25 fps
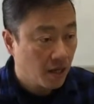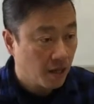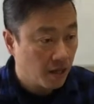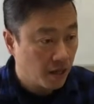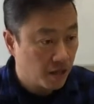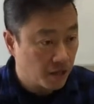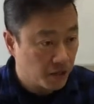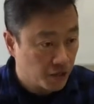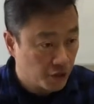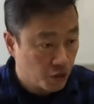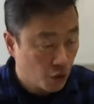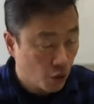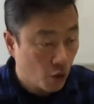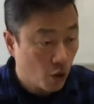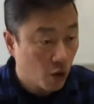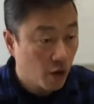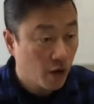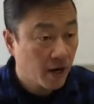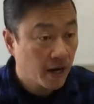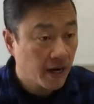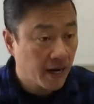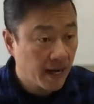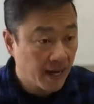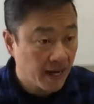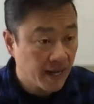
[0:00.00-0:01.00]
the
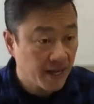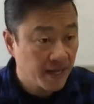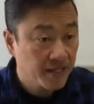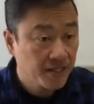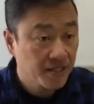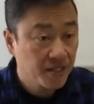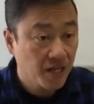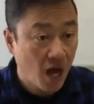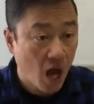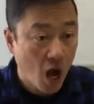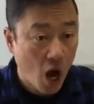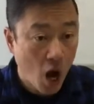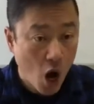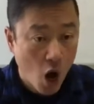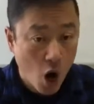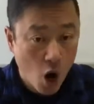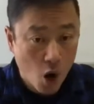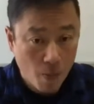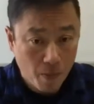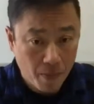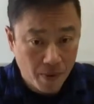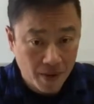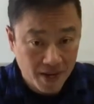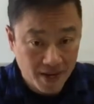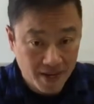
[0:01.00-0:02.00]
store is
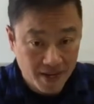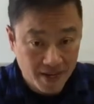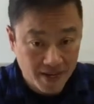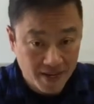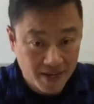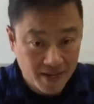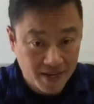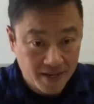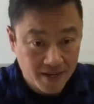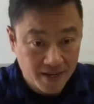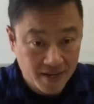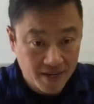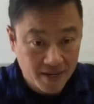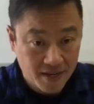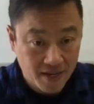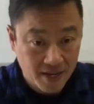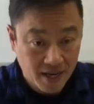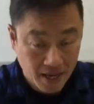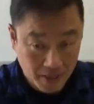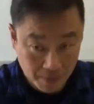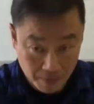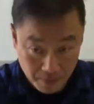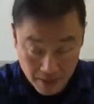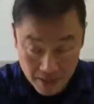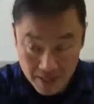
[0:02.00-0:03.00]
open
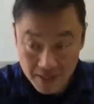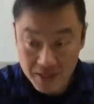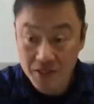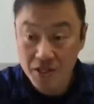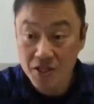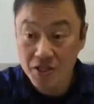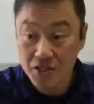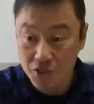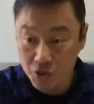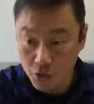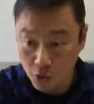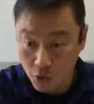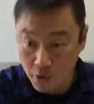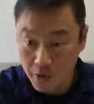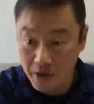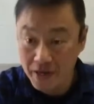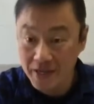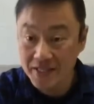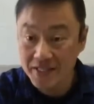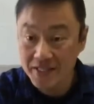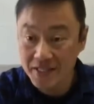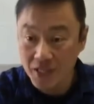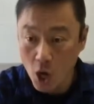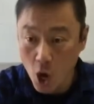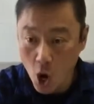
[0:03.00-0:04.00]
It means the store
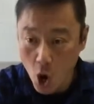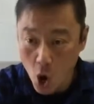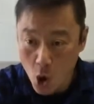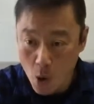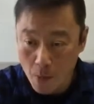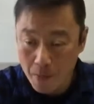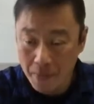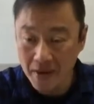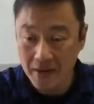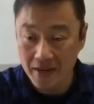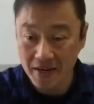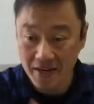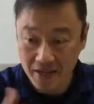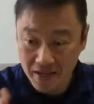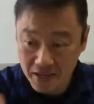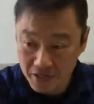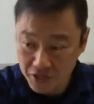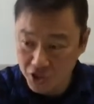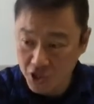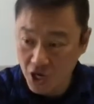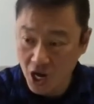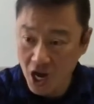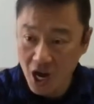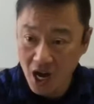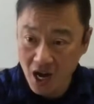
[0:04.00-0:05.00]
is open Good
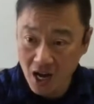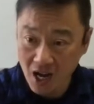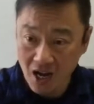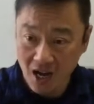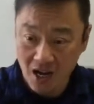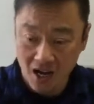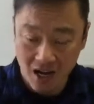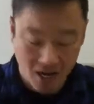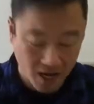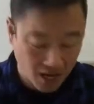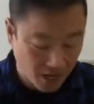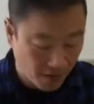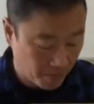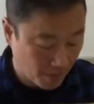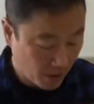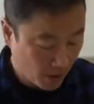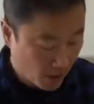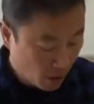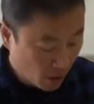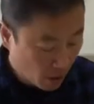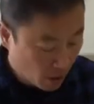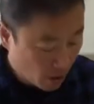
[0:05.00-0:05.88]
job!